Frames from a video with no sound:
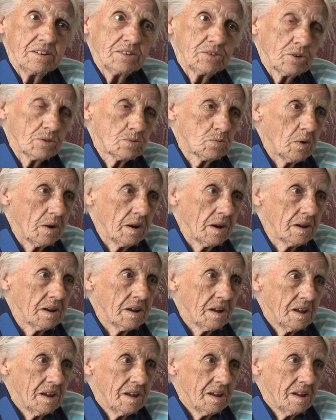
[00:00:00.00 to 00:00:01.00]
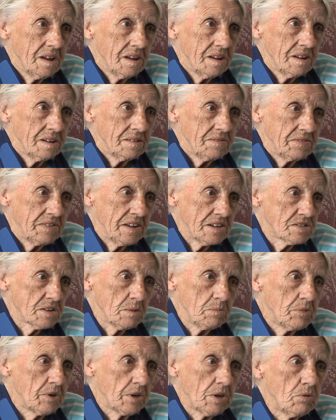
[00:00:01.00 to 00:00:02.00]
I thought, well, there's
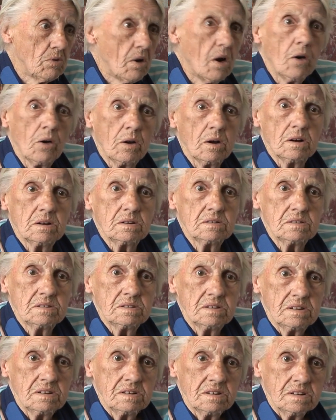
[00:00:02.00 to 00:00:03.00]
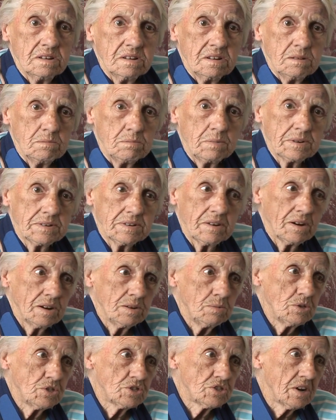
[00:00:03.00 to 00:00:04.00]
something wrong. But I
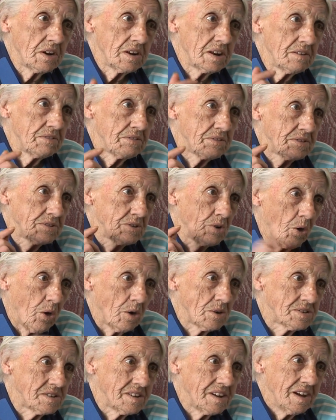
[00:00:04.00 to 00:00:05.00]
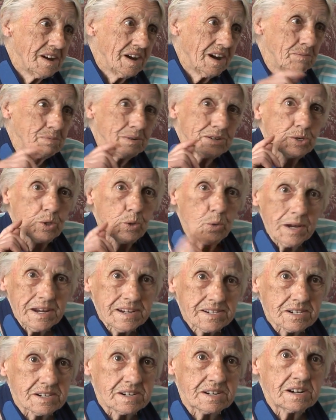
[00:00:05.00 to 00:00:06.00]
wish I'd have thought a bit
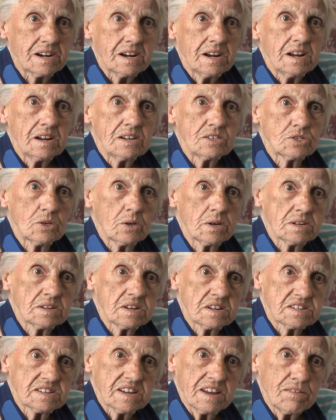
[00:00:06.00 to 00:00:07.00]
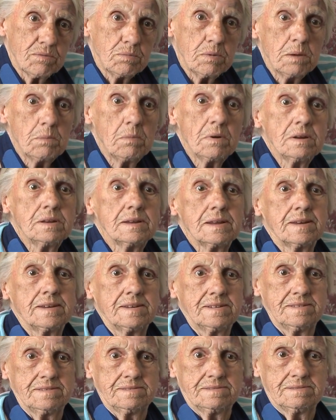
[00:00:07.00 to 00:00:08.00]
quicker so I could have saved me money.